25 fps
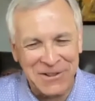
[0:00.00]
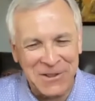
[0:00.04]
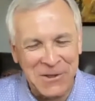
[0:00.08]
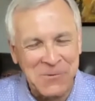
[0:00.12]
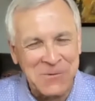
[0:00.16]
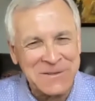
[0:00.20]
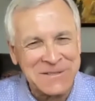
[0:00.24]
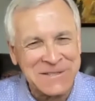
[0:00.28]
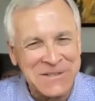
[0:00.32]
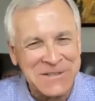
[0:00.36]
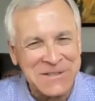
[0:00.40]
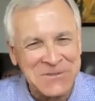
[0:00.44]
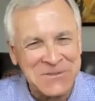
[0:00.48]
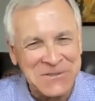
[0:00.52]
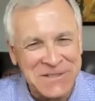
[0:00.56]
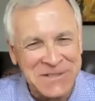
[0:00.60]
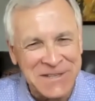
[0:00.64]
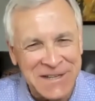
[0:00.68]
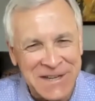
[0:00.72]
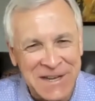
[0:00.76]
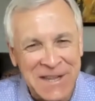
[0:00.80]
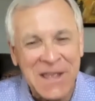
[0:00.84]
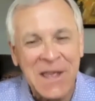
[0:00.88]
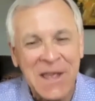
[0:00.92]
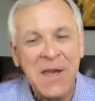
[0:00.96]
I really was
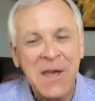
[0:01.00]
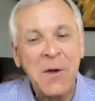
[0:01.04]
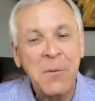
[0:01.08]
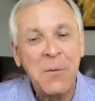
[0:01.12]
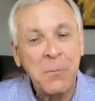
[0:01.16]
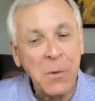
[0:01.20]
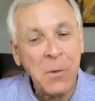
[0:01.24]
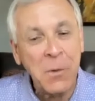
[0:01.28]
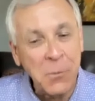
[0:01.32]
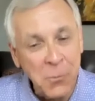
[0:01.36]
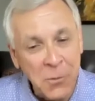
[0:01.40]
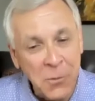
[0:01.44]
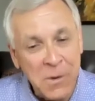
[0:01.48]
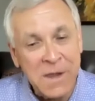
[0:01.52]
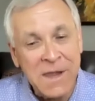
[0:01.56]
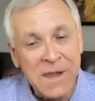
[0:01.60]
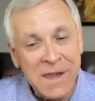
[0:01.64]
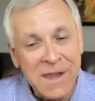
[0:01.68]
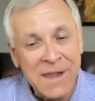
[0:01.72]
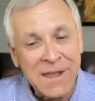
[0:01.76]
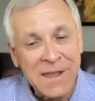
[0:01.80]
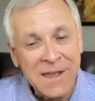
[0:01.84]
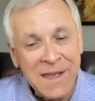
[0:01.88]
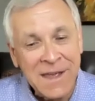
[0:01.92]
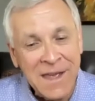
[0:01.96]
interested in. But
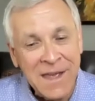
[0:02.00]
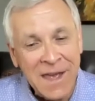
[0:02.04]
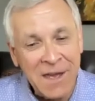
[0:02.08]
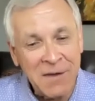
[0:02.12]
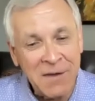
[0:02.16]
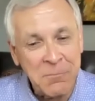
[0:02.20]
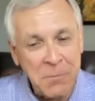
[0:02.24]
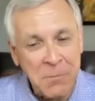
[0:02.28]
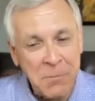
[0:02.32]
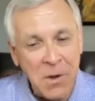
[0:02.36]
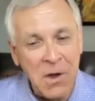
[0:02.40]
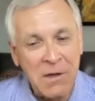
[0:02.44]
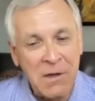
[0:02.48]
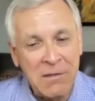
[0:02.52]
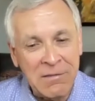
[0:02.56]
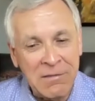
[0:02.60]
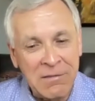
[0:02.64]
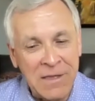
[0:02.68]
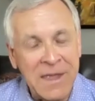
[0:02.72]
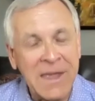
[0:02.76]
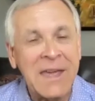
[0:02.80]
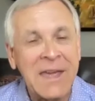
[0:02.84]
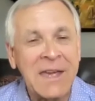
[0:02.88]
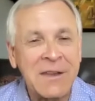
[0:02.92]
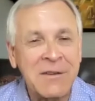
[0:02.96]
we have
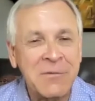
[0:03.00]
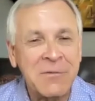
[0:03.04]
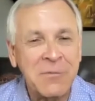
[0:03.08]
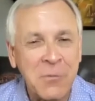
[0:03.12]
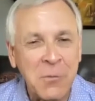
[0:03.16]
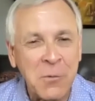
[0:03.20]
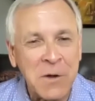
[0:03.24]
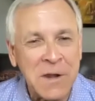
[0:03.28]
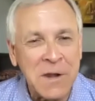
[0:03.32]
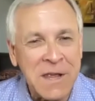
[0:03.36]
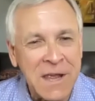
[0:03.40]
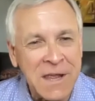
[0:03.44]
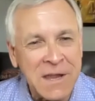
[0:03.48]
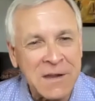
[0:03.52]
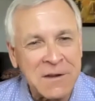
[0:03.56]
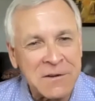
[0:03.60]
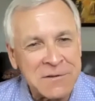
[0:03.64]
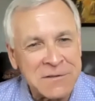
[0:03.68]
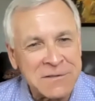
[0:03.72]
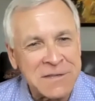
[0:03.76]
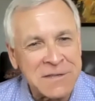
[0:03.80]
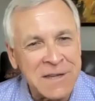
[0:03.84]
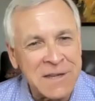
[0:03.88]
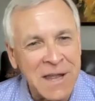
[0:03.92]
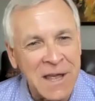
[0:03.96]
bought land, 40
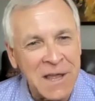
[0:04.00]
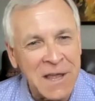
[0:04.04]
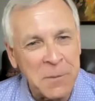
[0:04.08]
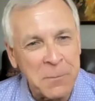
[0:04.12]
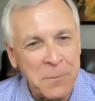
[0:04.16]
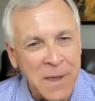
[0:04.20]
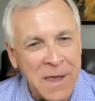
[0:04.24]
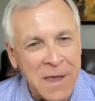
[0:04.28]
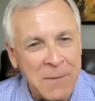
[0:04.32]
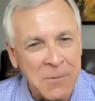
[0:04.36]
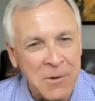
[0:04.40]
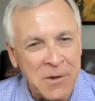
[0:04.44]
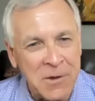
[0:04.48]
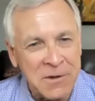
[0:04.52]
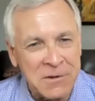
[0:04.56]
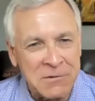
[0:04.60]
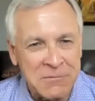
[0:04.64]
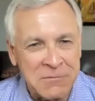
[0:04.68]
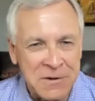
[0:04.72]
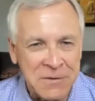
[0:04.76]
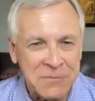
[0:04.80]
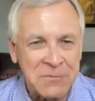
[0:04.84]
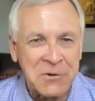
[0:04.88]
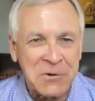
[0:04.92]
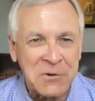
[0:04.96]
acres in Alabama on
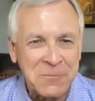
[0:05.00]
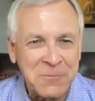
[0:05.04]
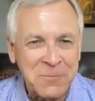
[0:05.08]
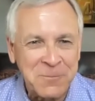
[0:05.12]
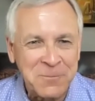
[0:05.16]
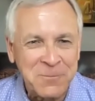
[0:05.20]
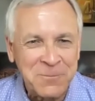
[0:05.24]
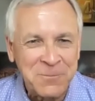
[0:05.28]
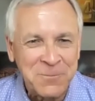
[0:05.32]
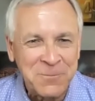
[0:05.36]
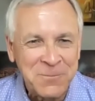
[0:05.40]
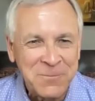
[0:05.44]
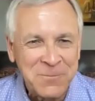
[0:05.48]
a river.